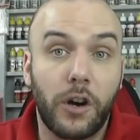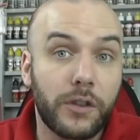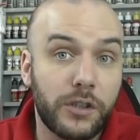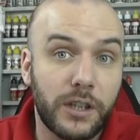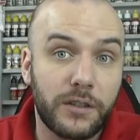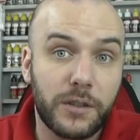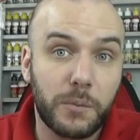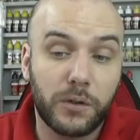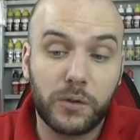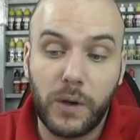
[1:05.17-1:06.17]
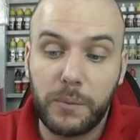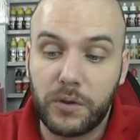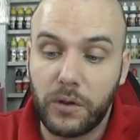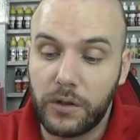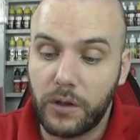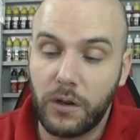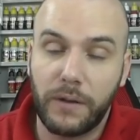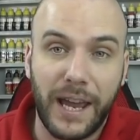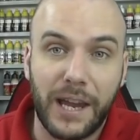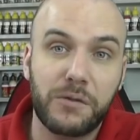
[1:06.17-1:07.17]
on, the Genessis Models website of
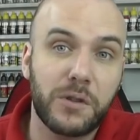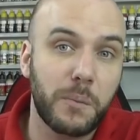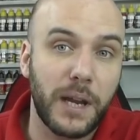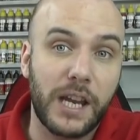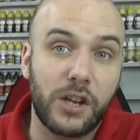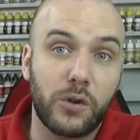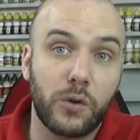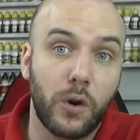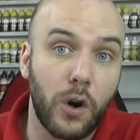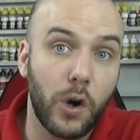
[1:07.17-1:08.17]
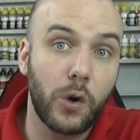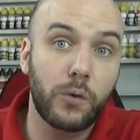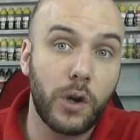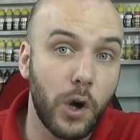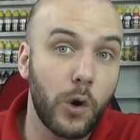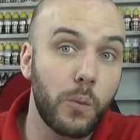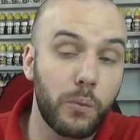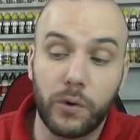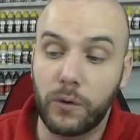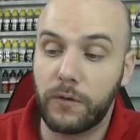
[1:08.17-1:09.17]
how to make your own
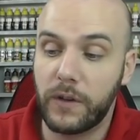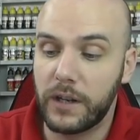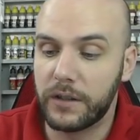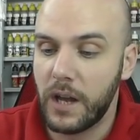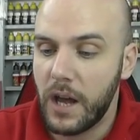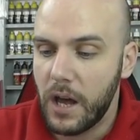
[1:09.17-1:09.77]
homebrew thinners.